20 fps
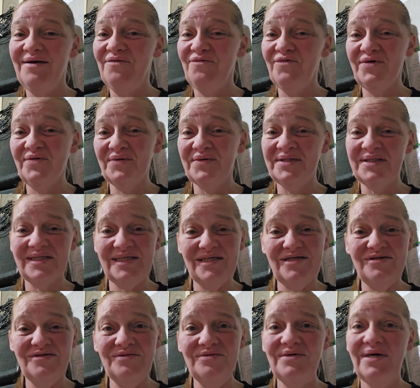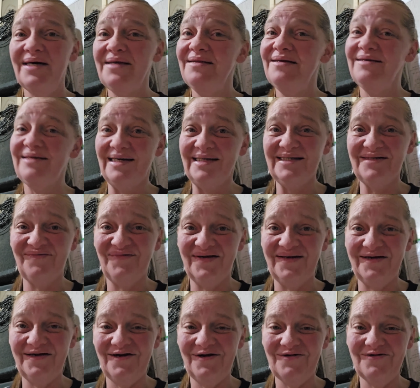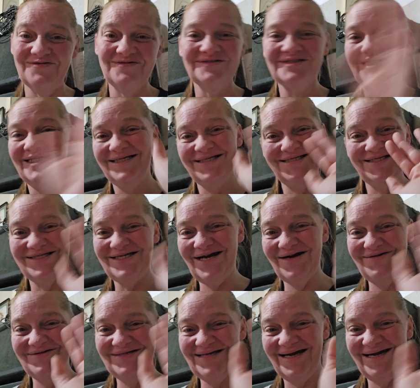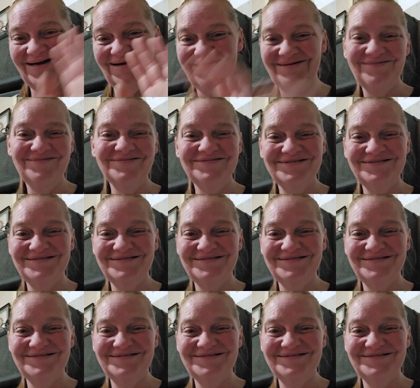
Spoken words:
and we will see you on the next video. Ciao now.